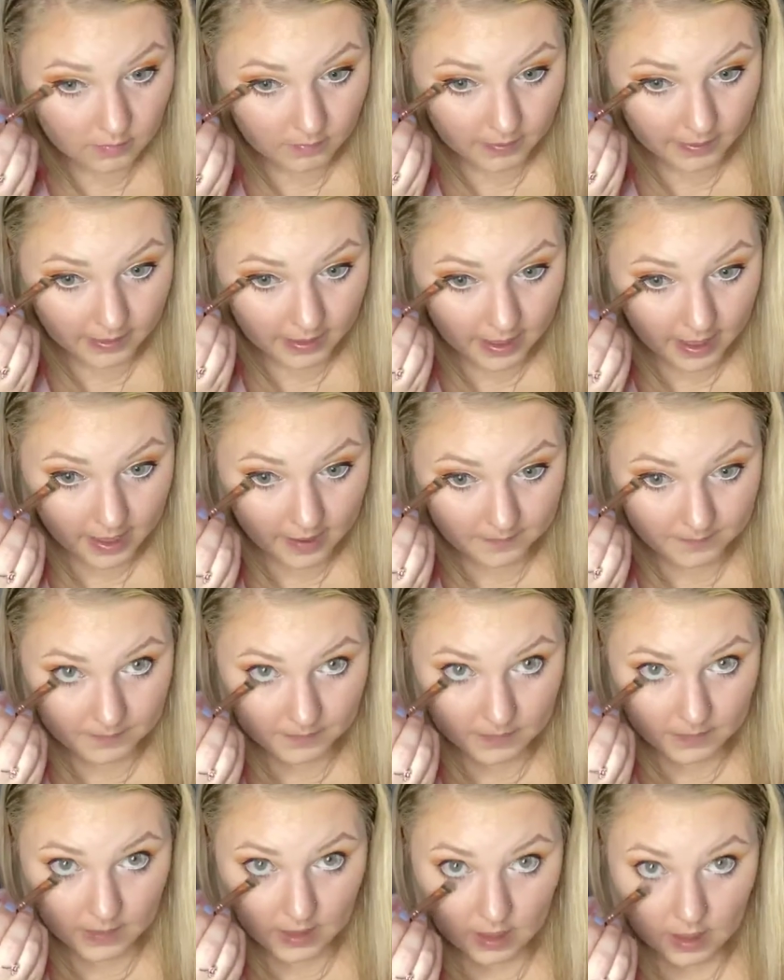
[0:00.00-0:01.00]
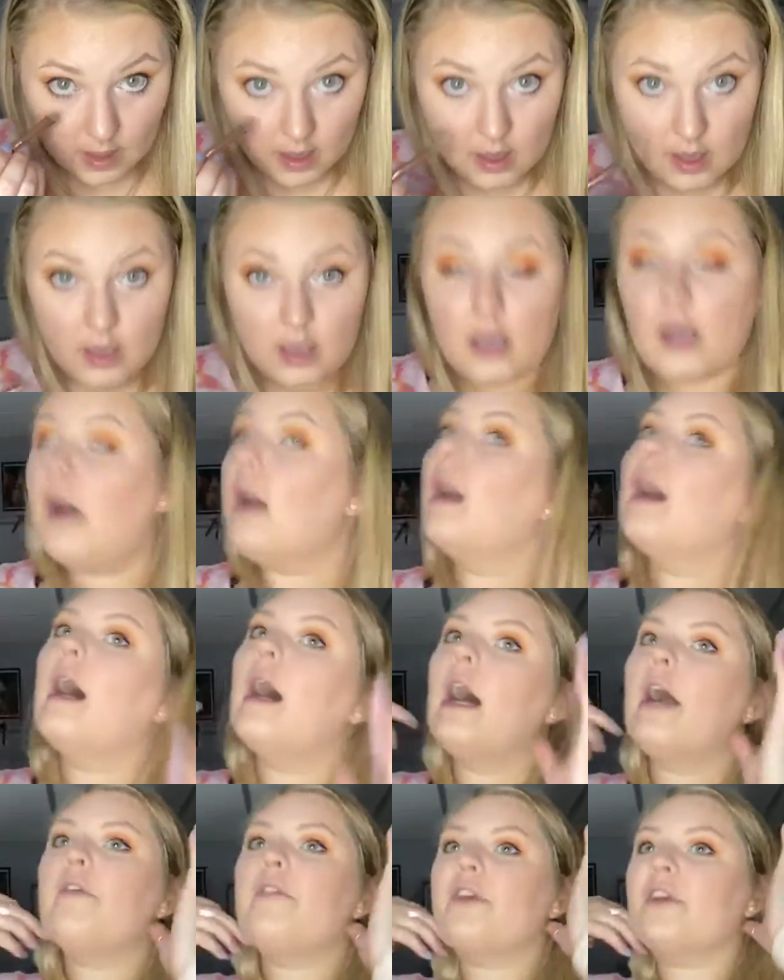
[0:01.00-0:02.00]
But yeah,
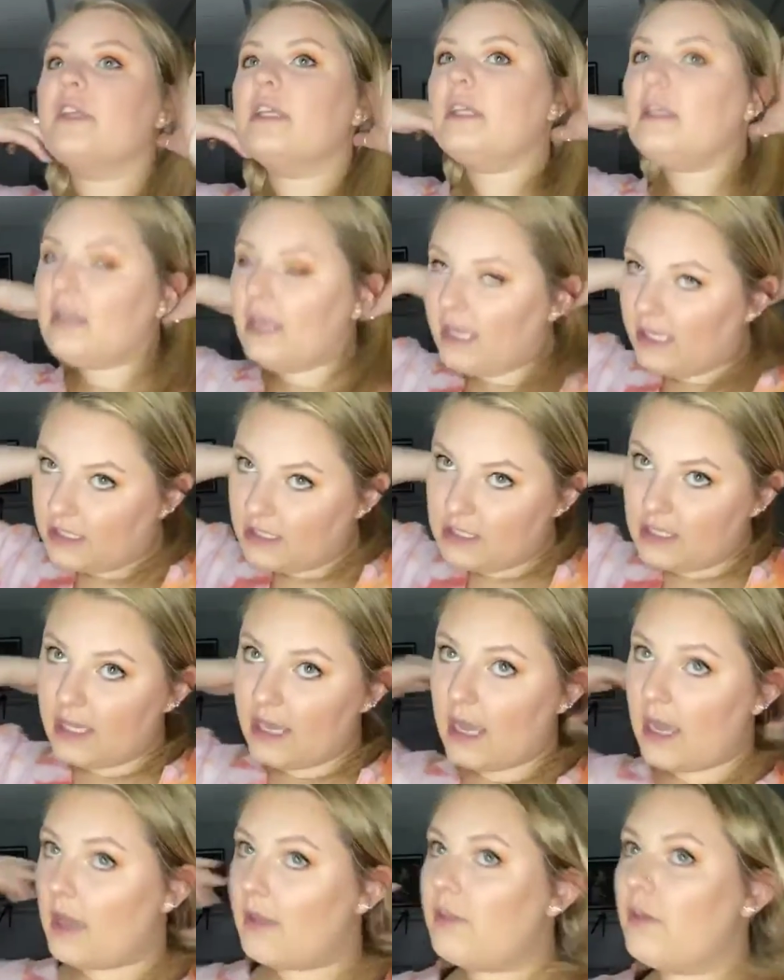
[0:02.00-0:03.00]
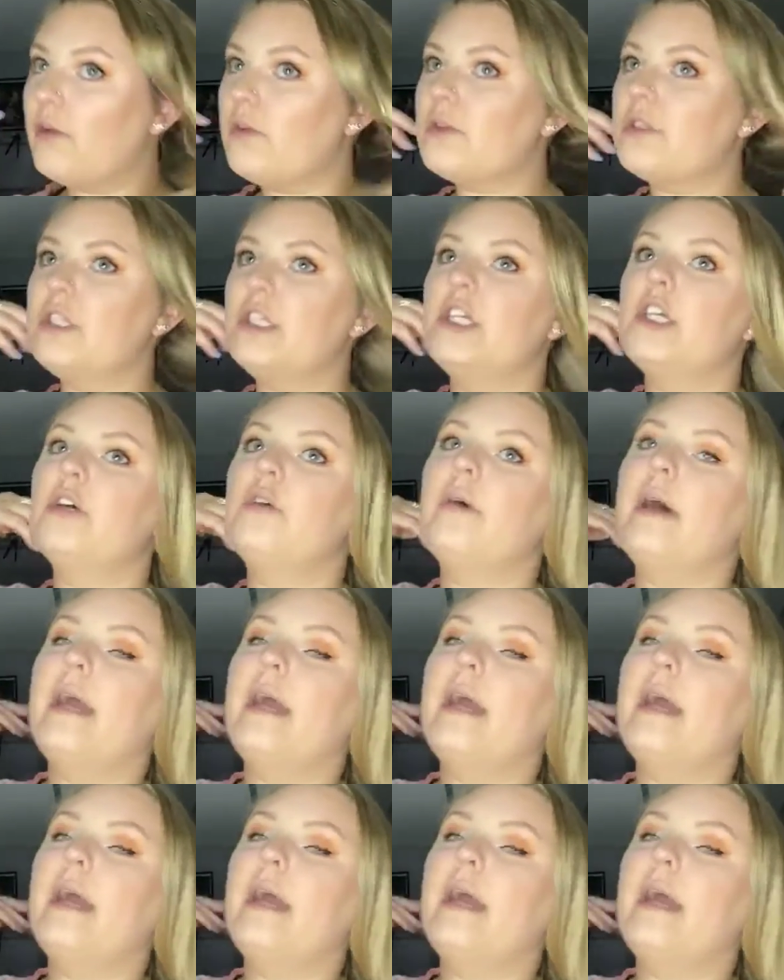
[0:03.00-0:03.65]
I really liked those two.